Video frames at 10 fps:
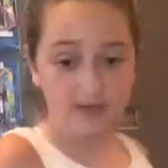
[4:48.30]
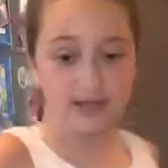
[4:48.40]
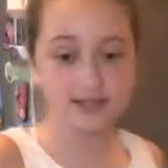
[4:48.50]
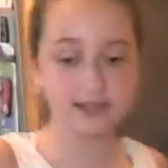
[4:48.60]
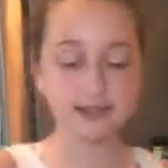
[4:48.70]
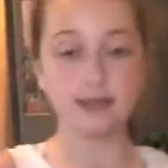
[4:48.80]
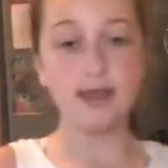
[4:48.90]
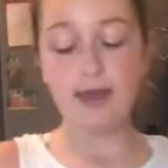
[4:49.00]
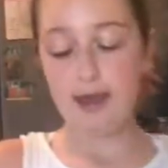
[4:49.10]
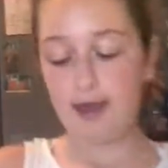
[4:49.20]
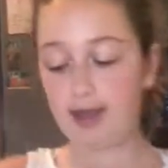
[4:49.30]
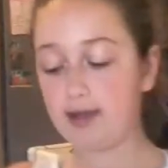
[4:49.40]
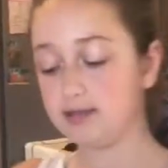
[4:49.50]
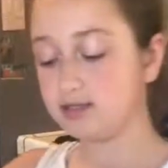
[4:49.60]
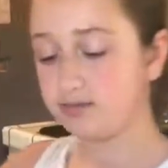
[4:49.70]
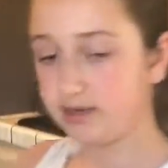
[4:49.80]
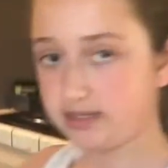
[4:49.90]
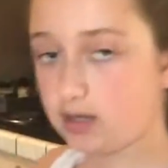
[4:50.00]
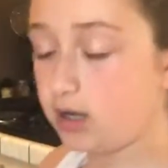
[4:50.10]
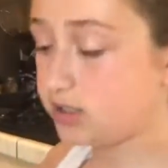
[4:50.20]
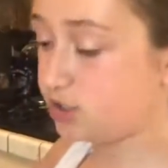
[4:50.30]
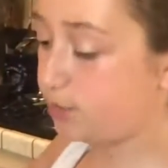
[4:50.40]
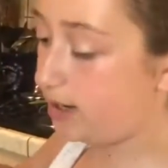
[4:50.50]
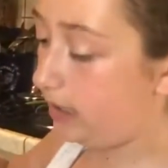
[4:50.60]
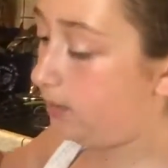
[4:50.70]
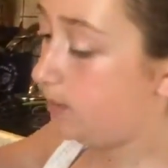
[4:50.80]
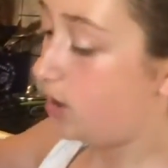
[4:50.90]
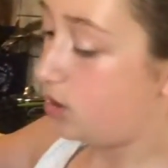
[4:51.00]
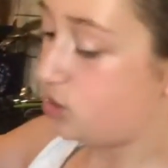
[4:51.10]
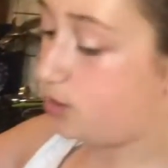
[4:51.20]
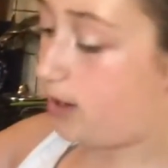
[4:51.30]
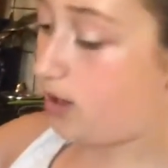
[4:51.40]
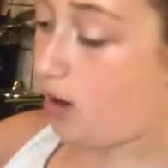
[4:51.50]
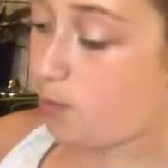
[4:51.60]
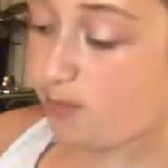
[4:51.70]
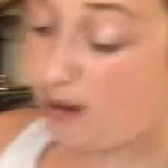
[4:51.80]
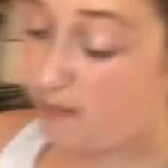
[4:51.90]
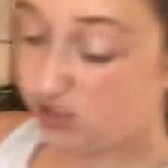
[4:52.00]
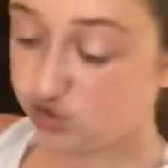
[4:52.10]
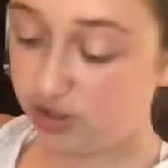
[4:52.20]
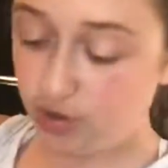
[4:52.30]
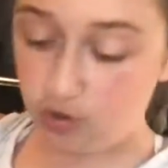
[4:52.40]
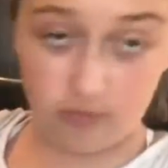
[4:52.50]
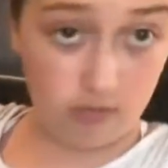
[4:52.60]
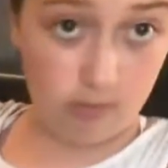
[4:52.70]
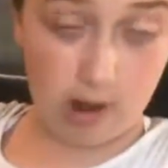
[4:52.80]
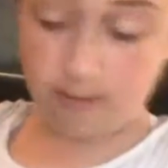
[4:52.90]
minutes, and my sauce is ready. So right here, I put my mesh strainer over my